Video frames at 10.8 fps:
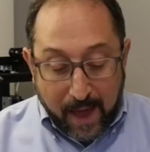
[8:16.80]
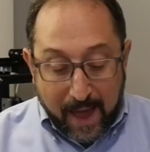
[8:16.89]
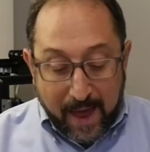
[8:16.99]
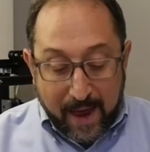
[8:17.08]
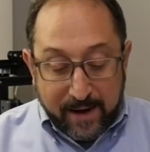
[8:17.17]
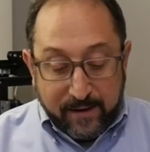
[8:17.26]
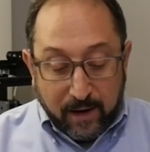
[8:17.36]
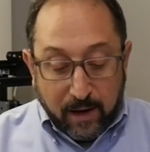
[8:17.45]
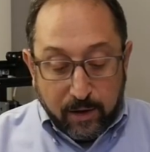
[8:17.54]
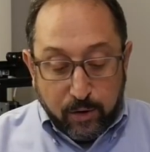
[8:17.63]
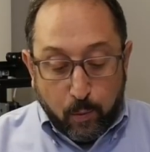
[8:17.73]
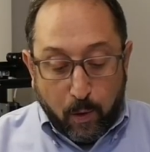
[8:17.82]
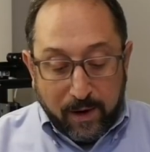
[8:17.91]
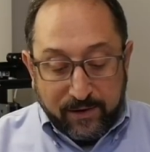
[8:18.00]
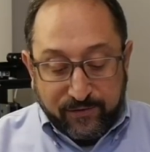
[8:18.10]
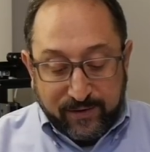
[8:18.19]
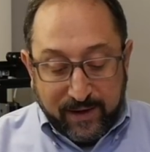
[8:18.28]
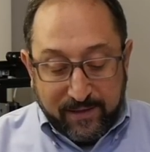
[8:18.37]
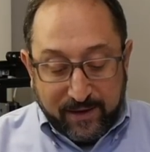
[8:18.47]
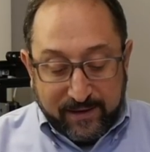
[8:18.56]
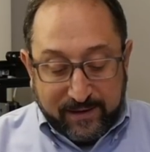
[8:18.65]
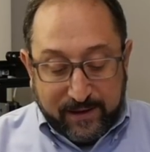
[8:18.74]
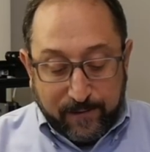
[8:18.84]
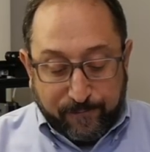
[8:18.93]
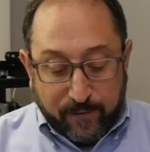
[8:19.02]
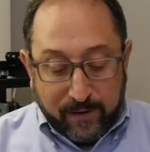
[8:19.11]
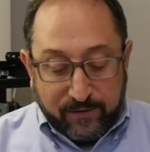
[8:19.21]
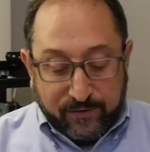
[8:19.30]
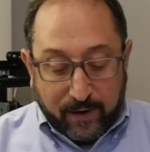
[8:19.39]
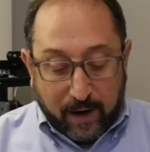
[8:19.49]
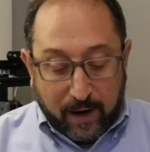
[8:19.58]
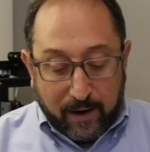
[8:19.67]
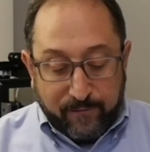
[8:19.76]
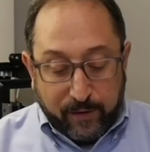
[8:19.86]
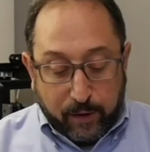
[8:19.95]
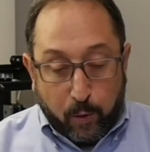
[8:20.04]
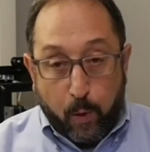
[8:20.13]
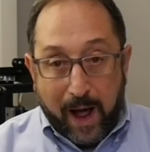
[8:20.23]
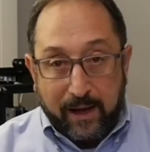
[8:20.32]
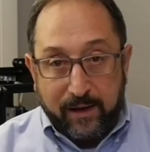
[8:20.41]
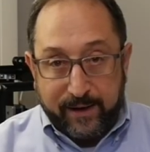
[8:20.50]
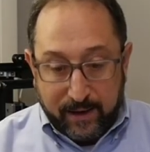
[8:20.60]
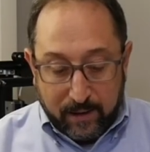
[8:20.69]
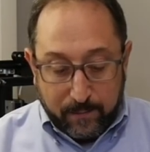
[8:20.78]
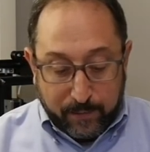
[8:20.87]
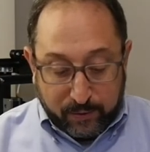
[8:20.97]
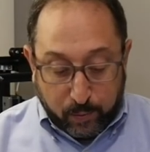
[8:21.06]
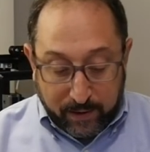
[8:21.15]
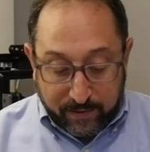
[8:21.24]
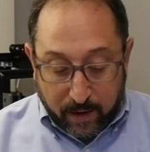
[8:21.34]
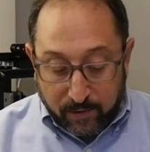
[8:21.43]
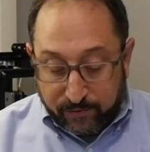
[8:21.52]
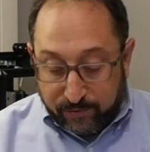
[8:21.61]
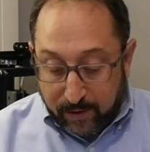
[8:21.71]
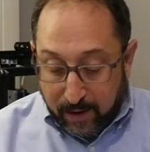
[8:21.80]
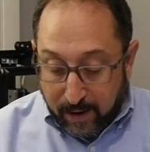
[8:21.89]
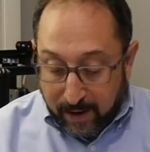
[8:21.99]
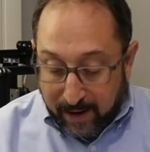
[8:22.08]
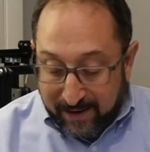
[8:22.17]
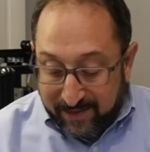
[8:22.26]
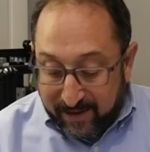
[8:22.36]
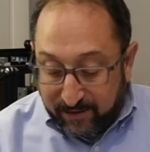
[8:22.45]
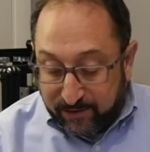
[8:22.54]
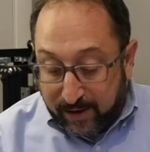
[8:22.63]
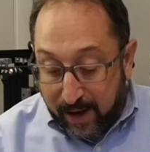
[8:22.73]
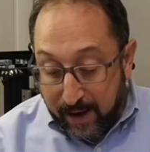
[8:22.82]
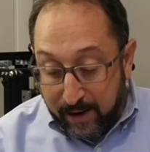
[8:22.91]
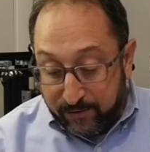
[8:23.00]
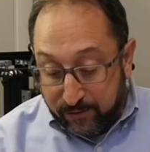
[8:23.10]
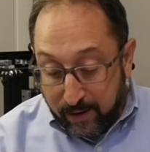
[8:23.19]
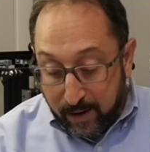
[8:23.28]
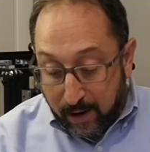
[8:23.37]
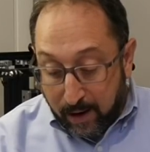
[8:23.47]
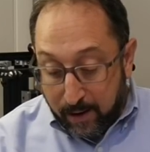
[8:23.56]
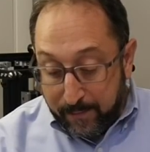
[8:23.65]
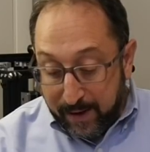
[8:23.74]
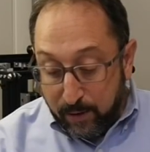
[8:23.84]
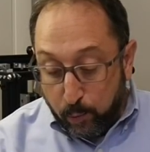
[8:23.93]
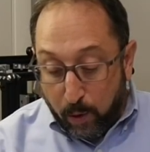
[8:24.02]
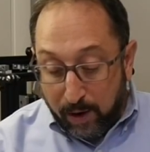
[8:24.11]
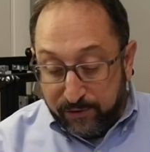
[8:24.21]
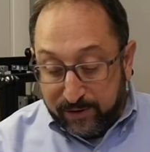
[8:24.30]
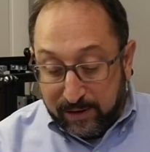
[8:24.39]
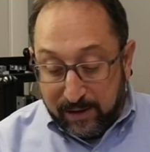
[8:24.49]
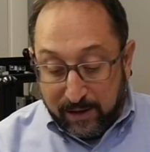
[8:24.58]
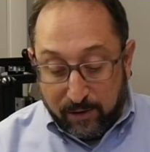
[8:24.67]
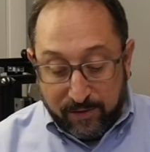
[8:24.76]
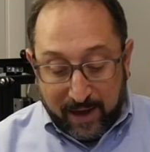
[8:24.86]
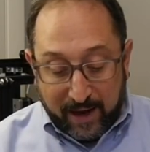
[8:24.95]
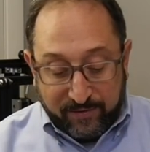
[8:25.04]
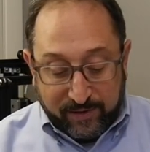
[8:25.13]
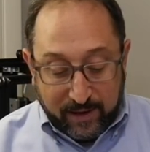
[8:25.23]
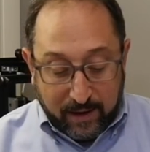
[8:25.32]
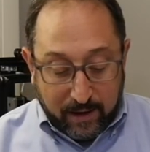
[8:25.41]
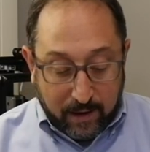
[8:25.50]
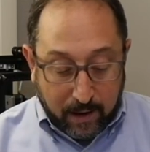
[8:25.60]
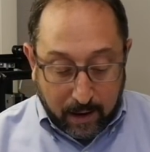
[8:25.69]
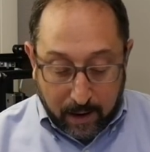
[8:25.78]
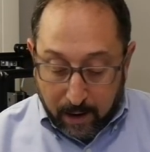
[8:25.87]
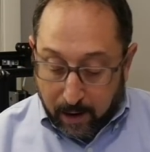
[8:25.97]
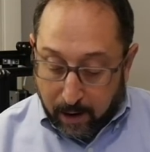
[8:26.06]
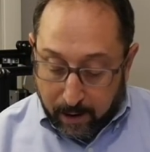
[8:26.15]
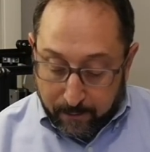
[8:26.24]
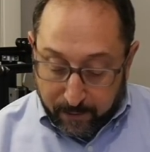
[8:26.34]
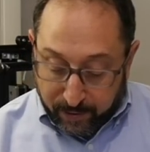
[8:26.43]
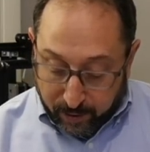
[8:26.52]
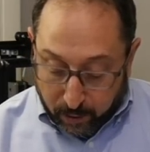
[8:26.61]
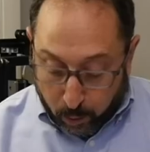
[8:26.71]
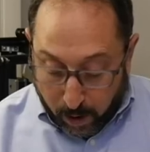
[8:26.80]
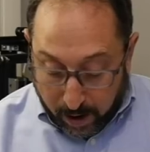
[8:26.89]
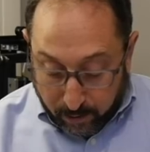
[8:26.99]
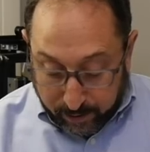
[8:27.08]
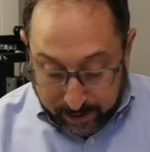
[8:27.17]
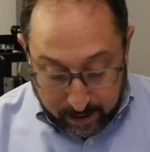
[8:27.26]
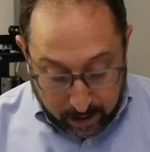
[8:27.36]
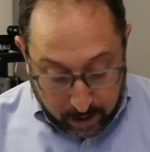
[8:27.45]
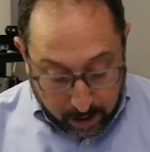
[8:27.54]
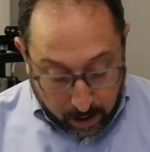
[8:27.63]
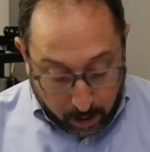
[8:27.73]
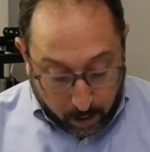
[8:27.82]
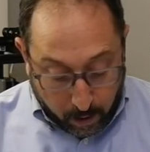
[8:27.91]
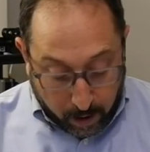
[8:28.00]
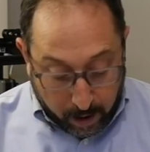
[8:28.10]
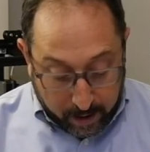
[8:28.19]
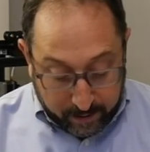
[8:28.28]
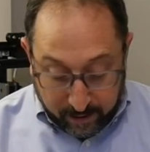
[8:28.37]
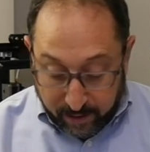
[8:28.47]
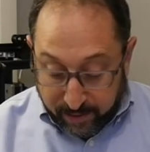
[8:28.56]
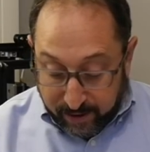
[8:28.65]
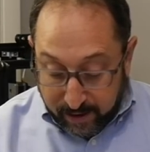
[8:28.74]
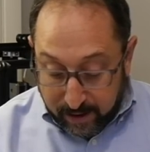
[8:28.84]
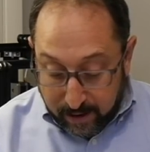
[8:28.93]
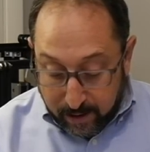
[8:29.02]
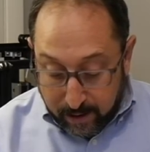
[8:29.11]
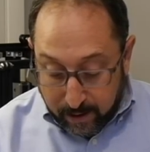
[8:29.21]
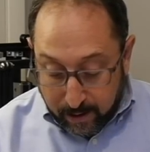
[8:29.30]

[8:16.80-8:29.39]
And you want to see the difference of the quality between those. In this case, um, it was clear that the, um, the quality on the